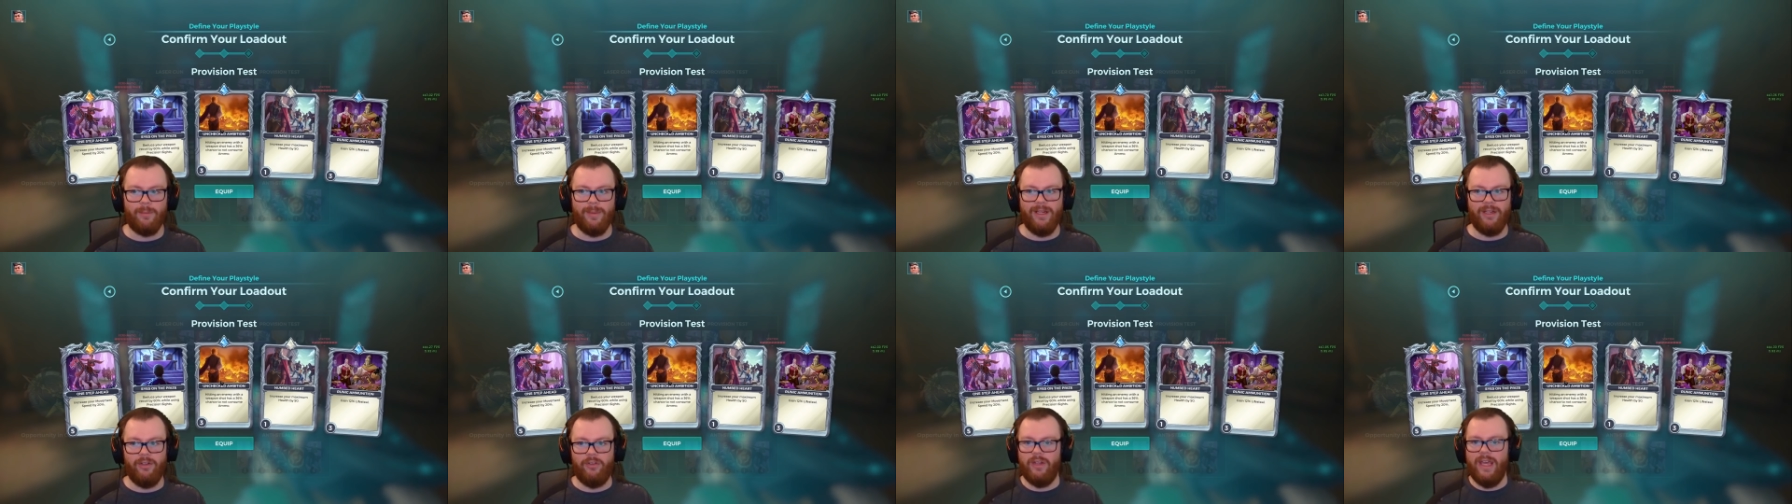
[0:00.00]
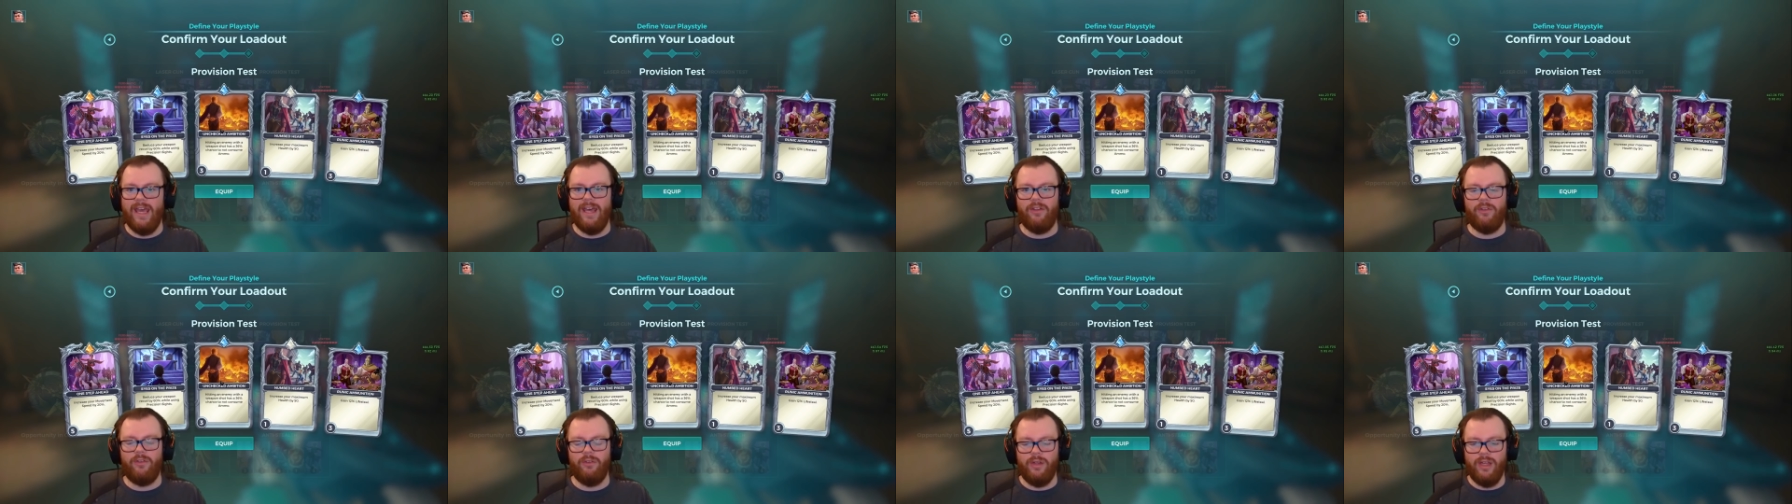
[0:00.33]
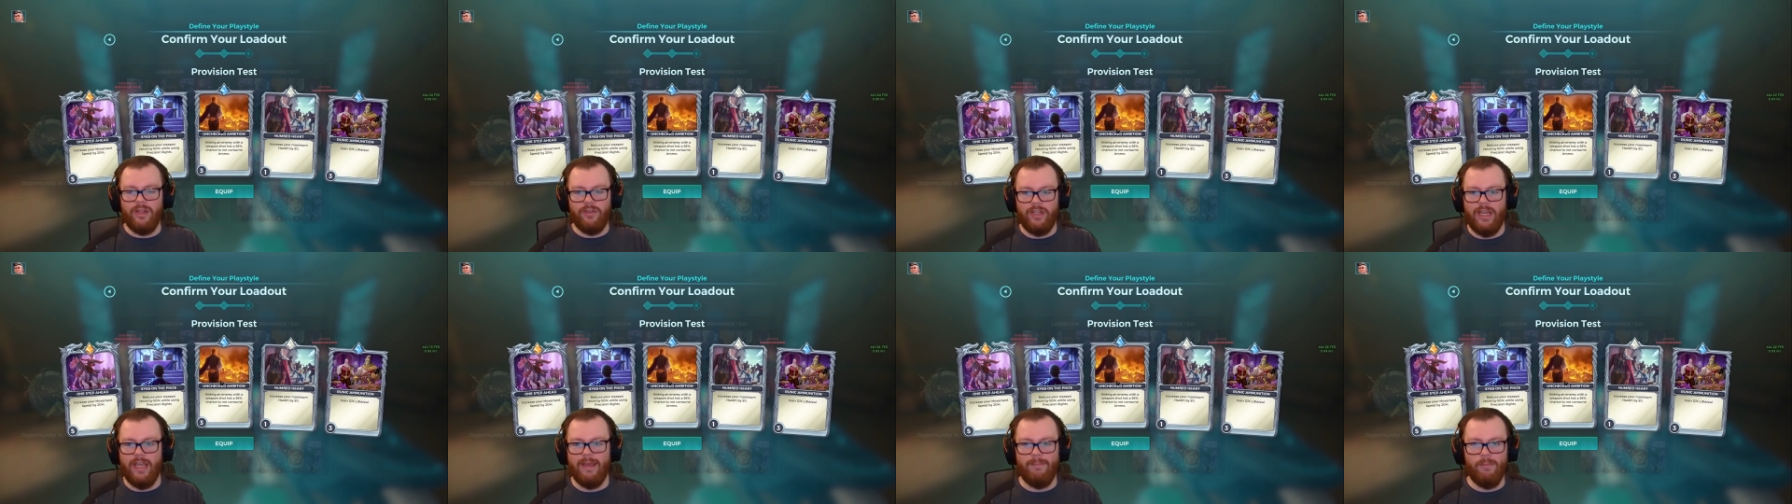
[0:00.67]
because it has
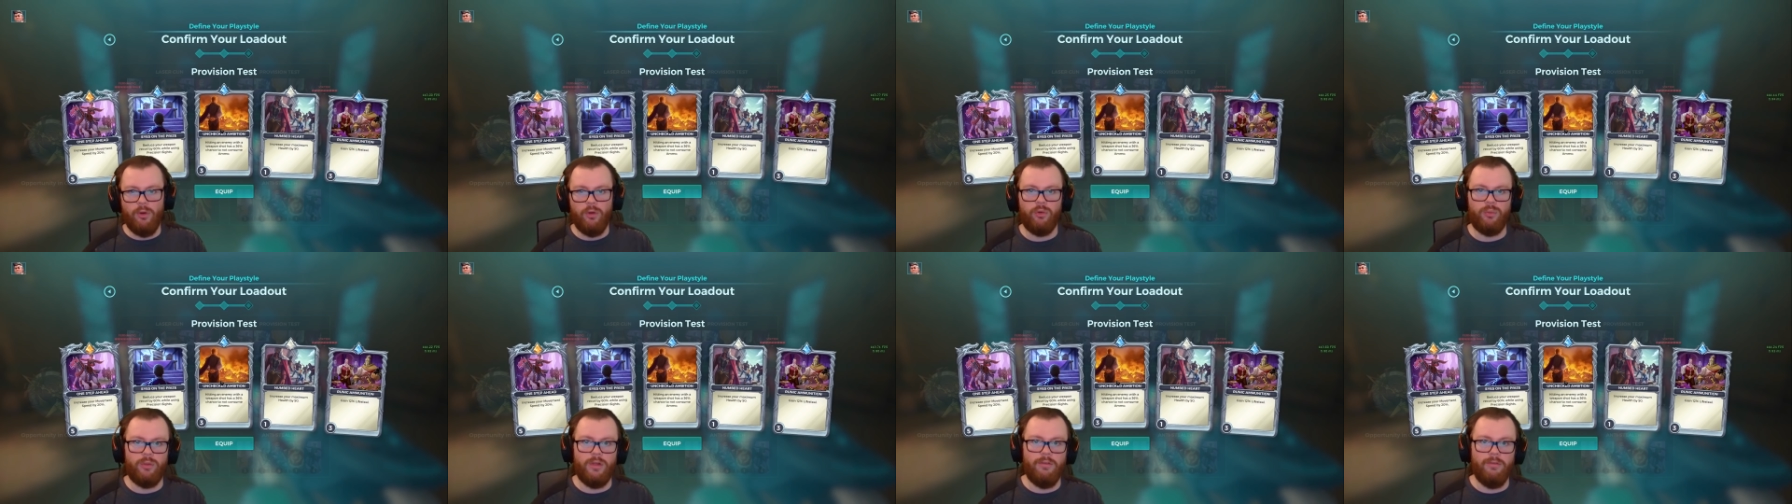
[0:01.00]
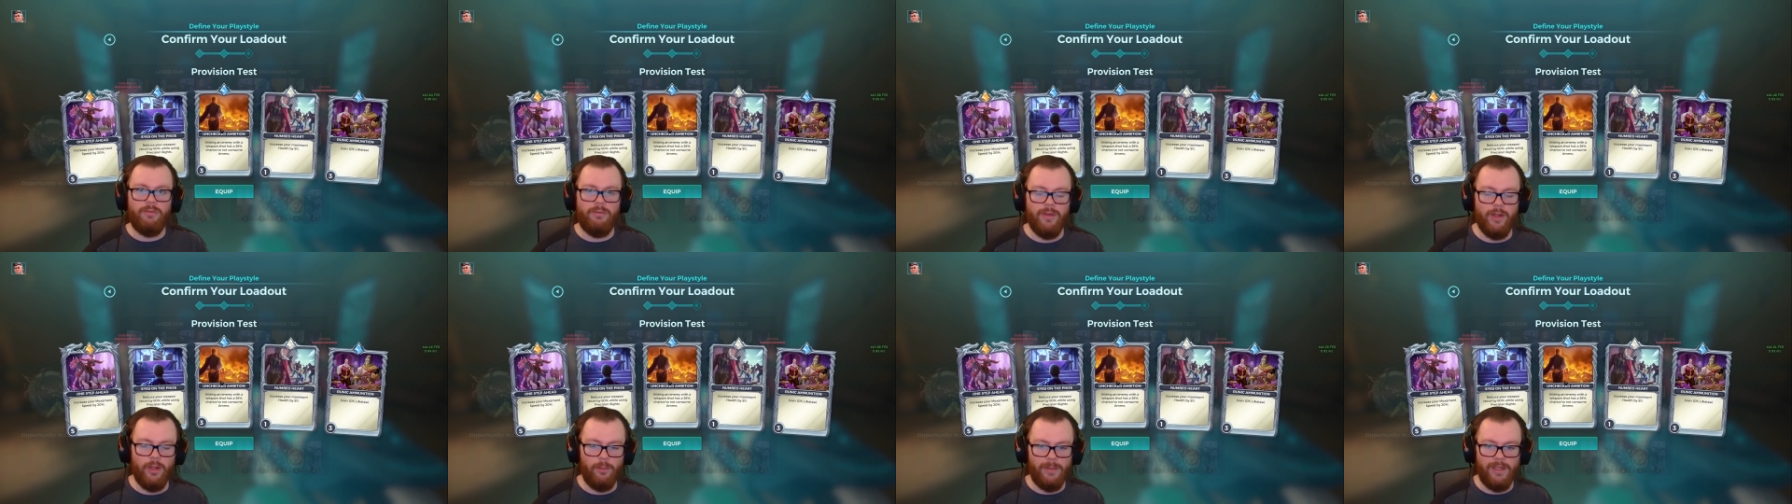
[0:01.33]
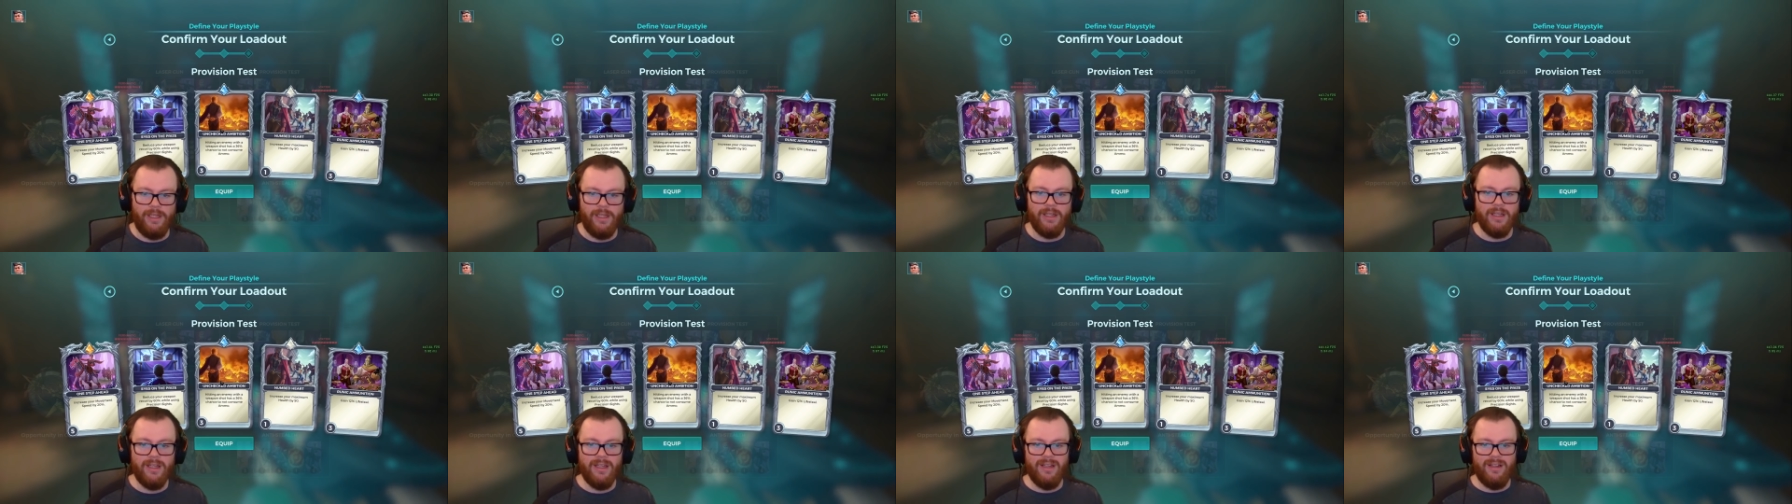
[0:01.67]
less ammo to refill
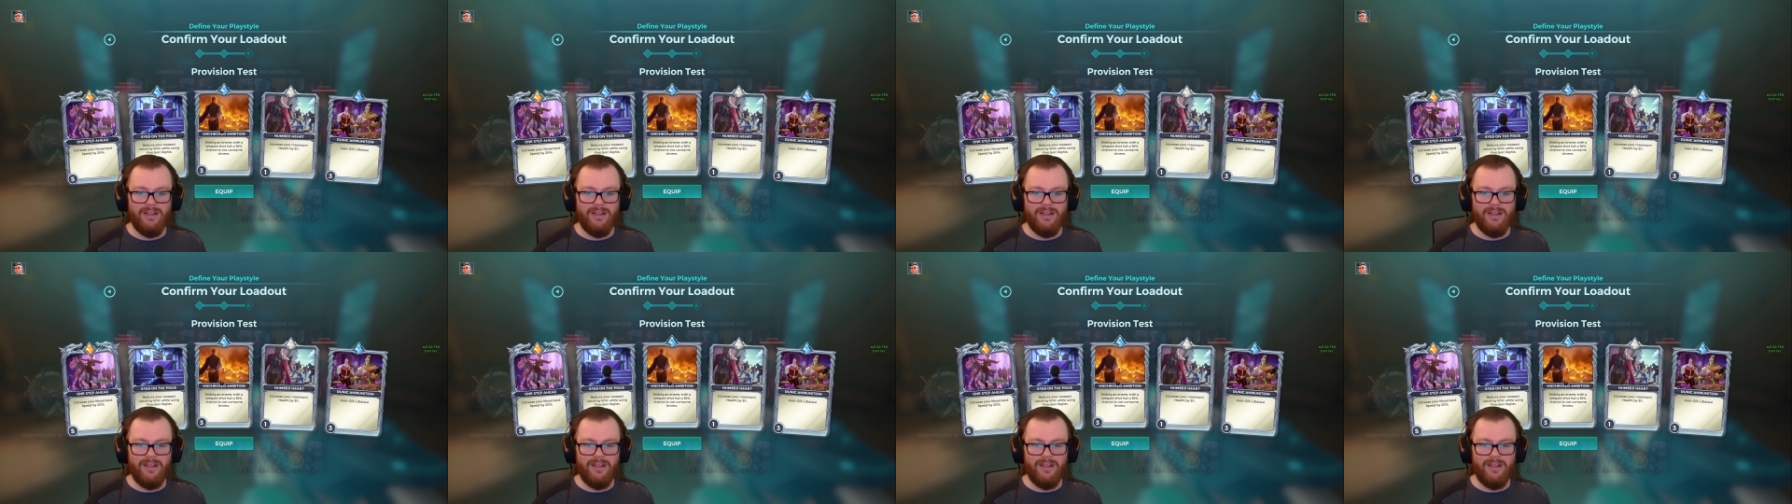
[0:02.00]
me.